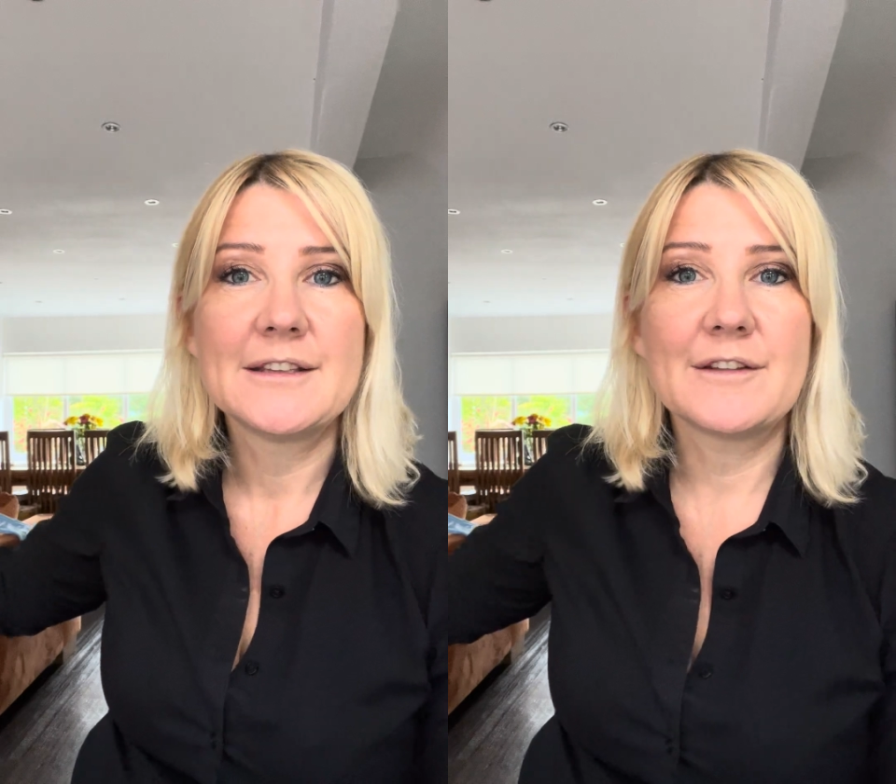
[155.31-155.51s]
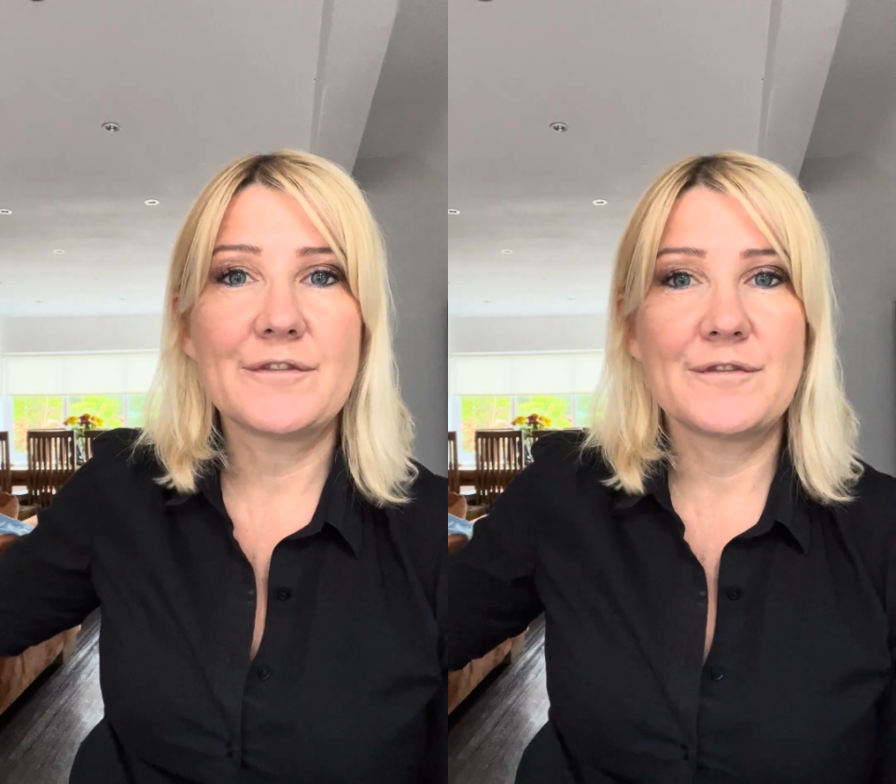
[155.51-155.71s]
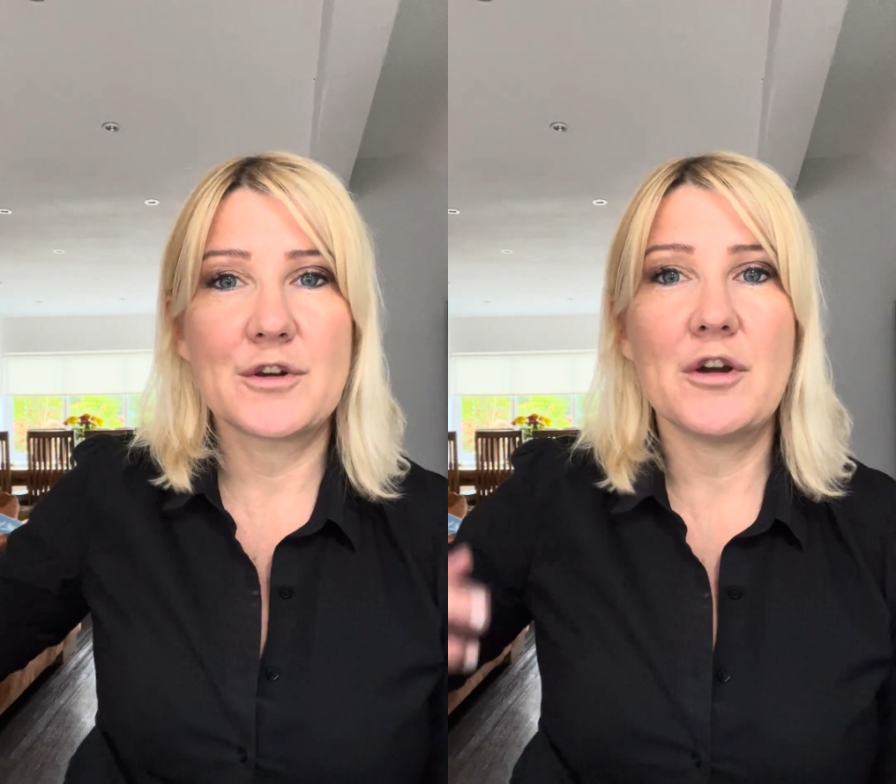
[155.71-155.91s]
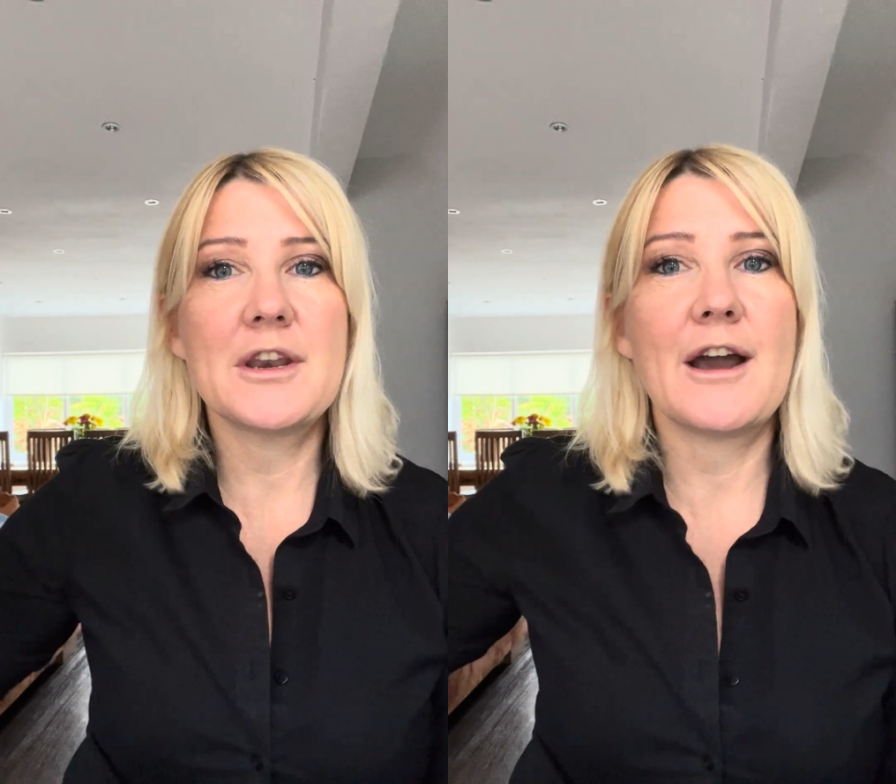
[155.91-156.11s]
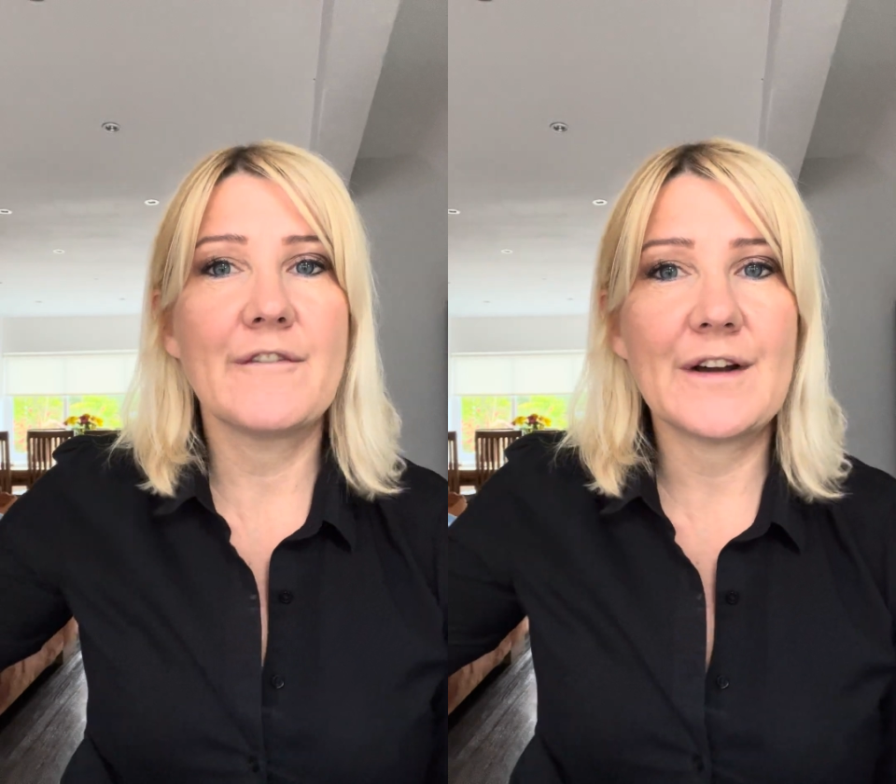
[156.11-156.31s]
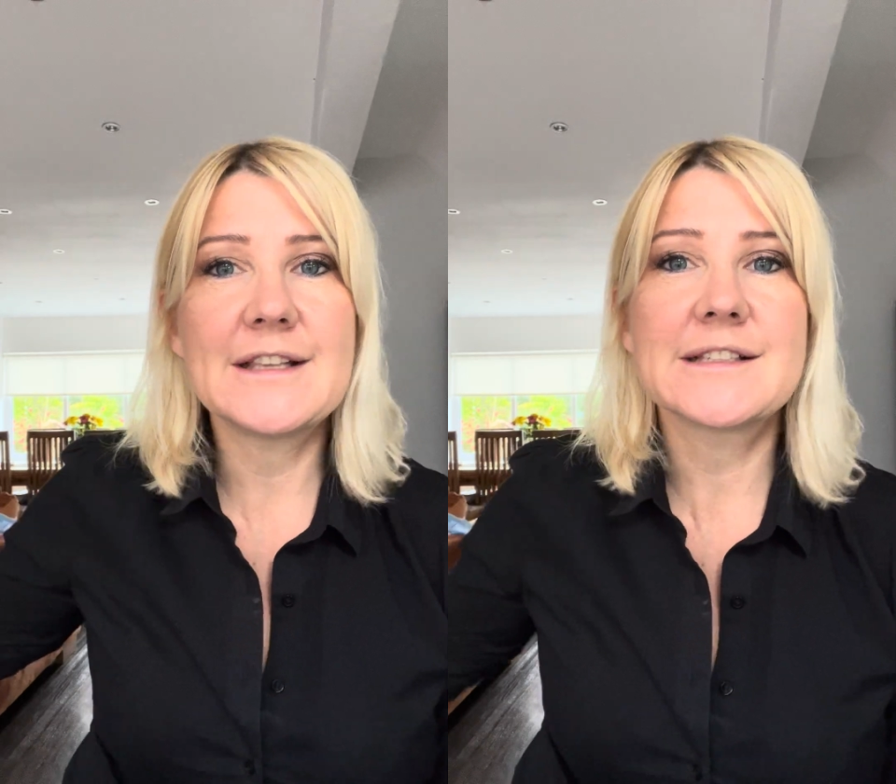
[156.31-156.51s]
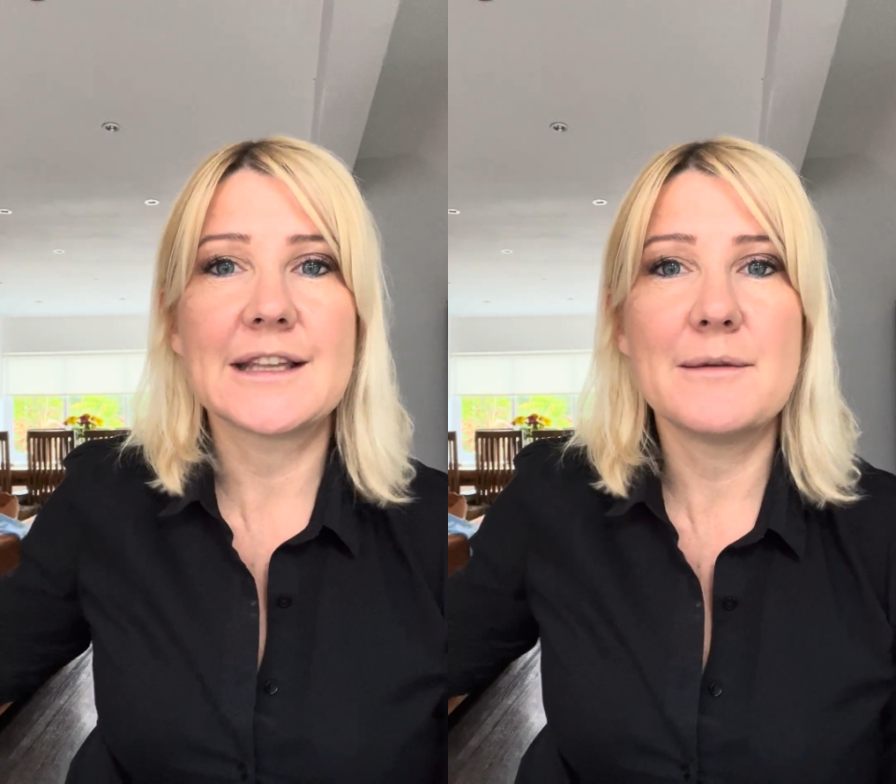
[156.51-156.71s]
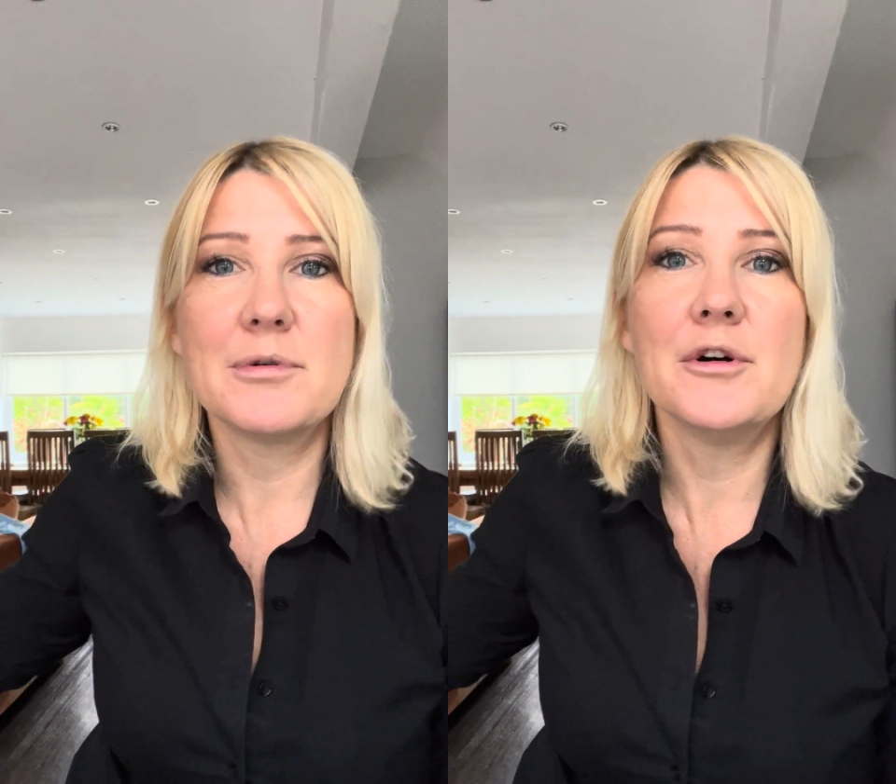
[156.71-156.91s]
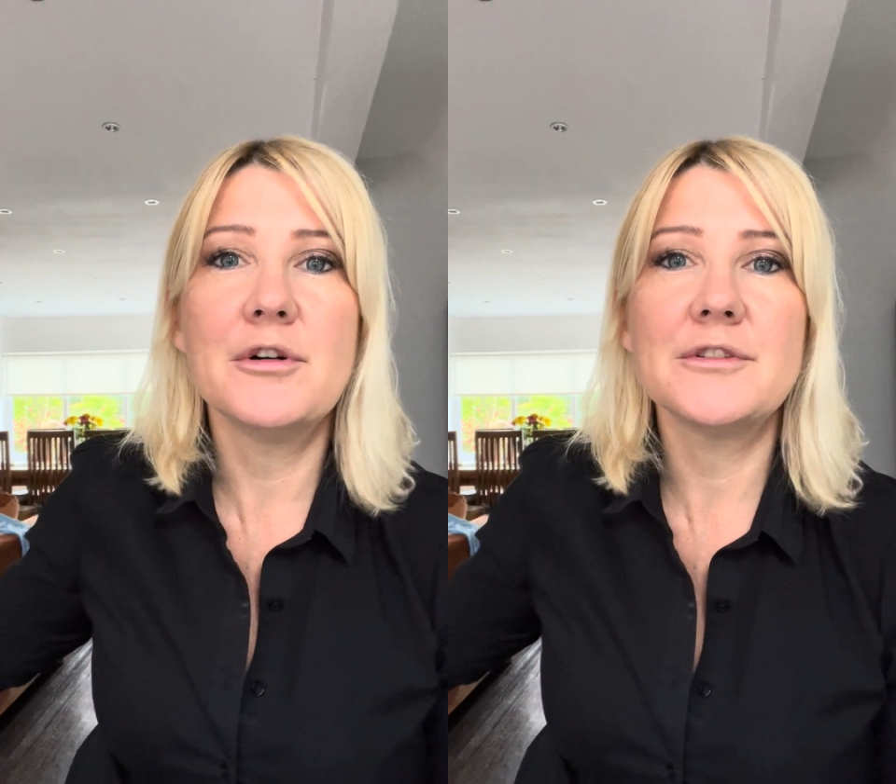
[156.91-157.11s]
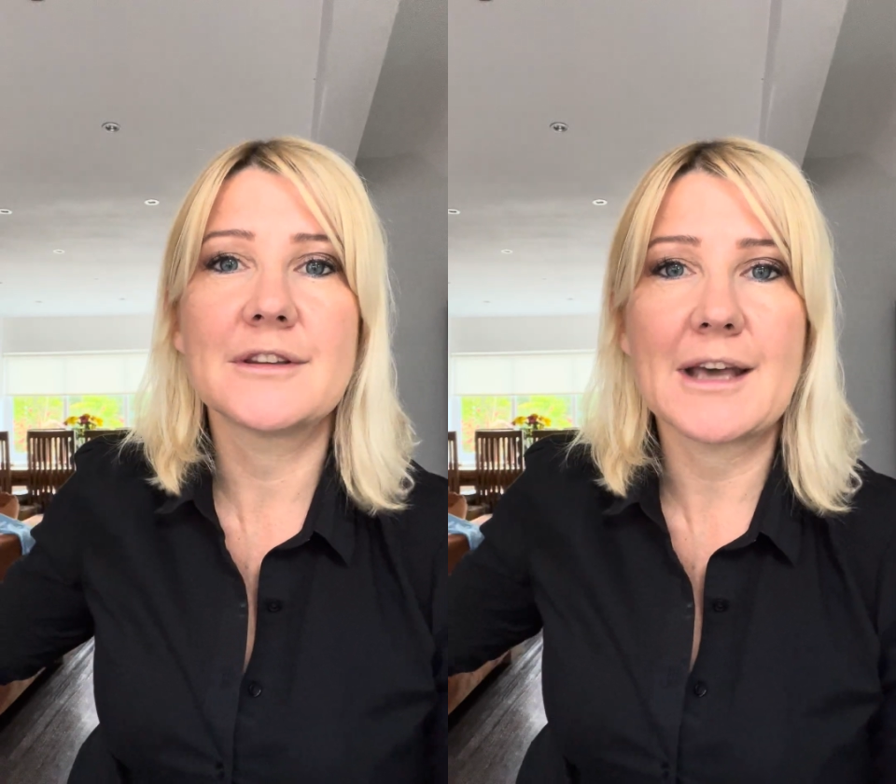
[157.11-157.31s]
They've forgotten how vitally important